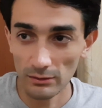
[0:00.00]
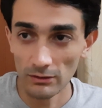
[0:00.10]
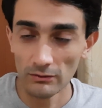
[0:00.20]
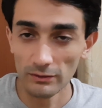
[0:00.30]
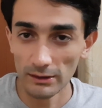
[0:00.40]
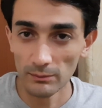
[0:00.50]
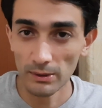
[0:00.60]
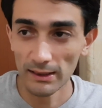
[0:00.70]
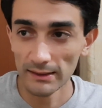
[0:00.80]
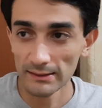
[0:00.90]
all over the
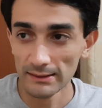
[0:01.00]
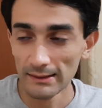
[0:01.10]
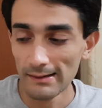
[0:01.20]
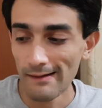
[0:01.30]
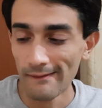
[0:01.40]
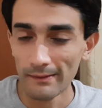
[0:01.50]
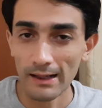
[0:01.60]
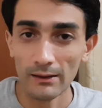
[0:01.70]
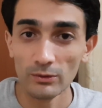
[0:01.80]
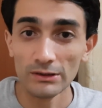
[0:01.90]
place.
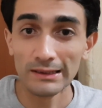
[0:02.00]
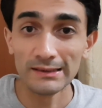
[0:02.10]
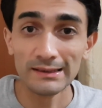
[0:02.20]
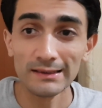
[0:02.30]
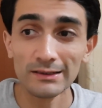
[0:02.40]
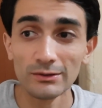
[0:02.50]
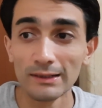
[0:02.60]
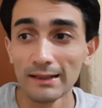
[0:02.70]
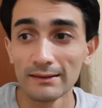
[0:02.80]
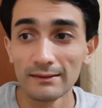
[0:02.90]
I would suggest you
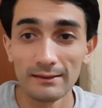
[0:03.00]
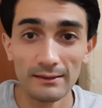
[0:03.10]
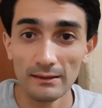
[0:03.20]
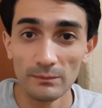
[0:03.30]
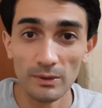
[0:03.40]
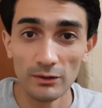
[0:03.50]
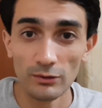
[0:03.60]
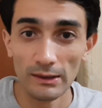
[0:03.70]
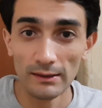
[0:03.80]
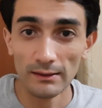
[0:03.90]
get
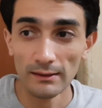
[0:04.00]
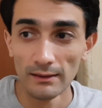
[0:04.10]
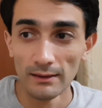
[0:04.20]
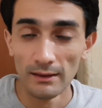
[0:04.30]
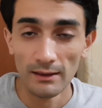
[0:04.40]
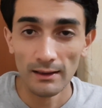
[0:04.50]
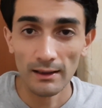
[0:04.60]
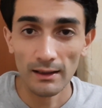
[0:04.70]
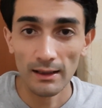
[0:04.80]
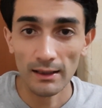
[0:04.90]
between
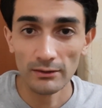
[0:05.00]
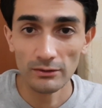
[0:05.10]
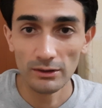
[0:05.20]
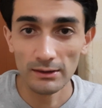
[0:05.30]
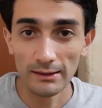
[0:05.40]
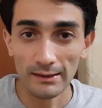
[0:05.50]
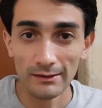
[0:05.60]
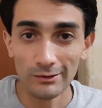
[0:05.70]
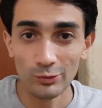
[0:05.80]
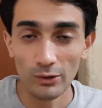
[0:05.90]
100
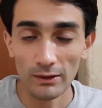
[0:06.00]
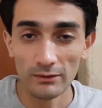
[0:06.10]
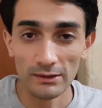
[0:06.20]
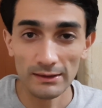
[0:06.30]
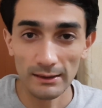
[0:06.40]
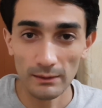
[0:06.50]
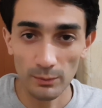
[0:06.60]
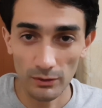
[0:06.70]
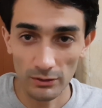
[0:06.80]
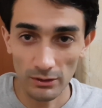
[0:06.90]
and 200
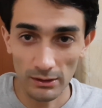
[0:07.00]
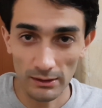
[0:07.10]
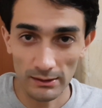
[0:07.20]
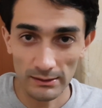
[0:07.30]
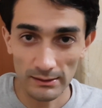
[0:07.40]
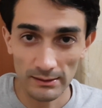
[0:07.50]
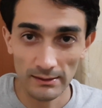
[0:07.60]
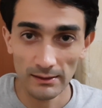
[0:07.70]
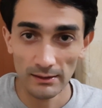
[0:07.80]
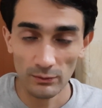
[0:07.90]
Singapore dollars
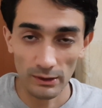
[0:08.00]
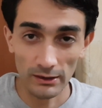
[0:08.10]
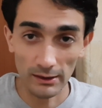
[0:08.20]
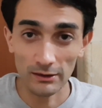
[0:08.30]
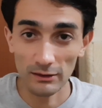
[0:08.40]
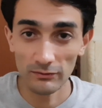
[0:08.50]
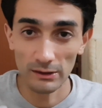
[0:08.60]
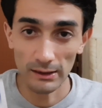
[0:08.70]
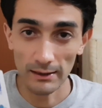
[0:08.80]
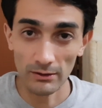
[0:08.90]
when you're
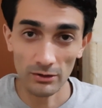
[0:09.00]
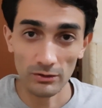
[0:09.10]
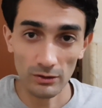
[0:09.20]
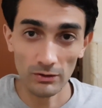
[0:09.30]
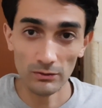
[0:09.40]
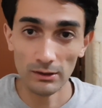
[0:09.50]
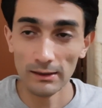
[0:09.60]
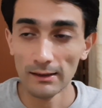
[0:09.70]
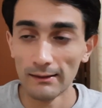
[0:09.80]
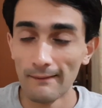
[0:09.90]
traveling on your own,